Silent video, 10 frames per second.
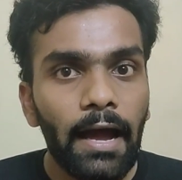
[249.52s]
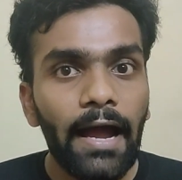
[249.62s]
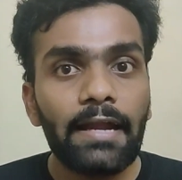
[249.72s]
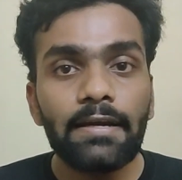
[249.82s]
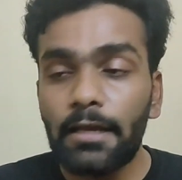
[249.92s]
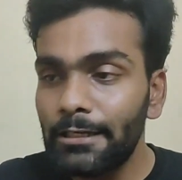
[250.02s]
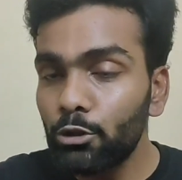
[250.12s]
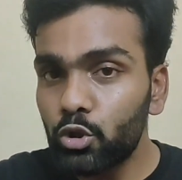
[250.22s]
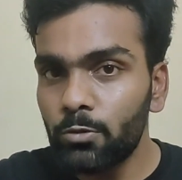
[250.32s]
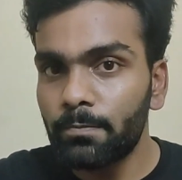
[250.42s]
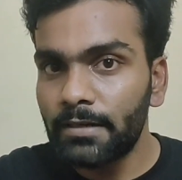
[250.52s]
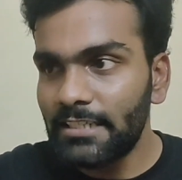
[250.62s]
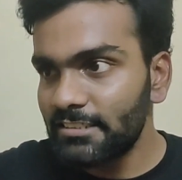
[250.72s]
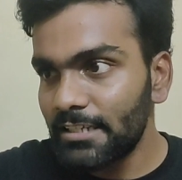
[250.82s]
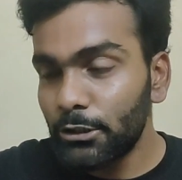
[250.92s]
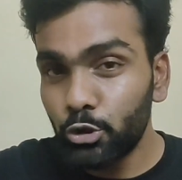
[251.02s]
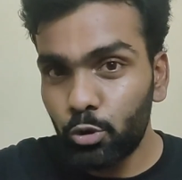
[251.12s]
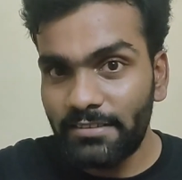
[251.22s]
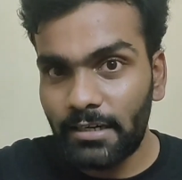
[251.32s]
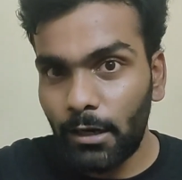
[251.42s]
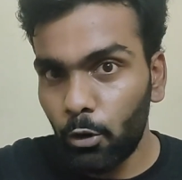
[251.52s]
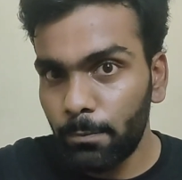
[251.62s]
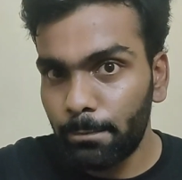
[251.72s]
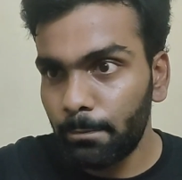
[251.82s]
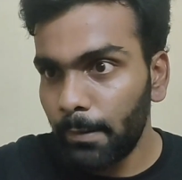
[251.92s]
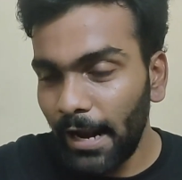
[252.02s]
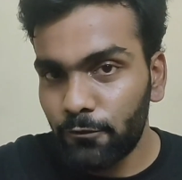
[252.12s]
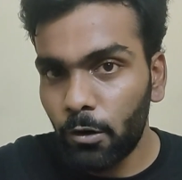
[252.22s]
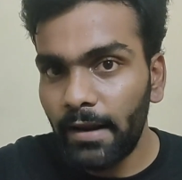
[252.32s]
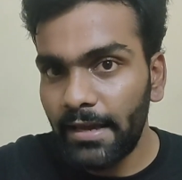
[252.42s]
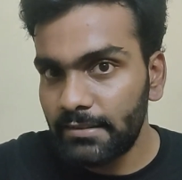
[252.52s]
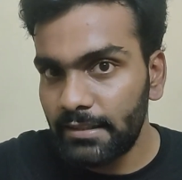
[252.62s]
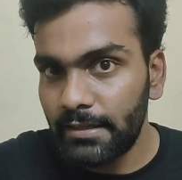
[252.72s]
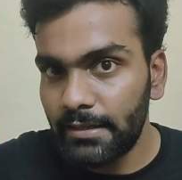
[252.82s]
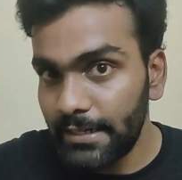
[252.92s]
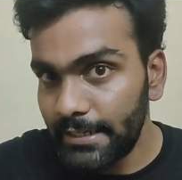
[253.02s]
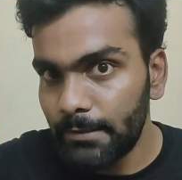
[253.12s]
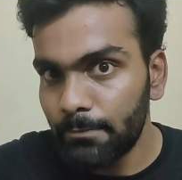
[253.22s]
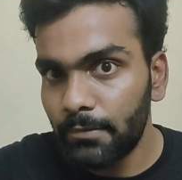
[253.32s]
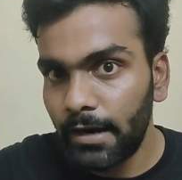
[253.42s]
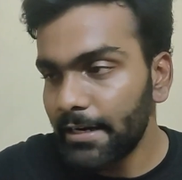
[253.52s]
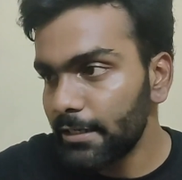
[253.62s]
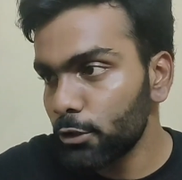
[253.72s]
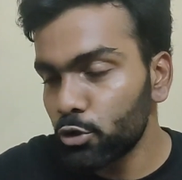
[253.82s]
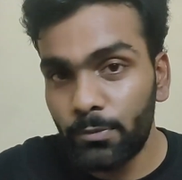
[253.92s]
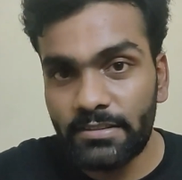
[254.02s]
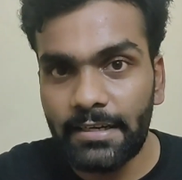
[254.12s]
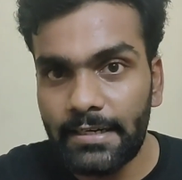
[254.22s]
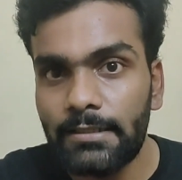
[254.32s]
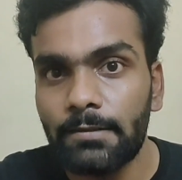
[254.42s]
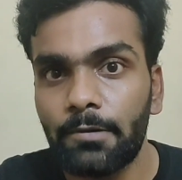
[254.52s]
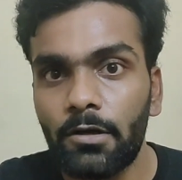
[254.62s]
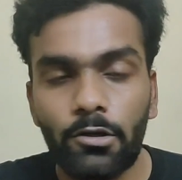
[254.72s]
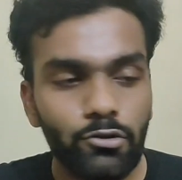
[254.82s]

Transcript: And YouTube, consider YouTube as a cloud platform like GitHub, right? YouTube is a GitHub.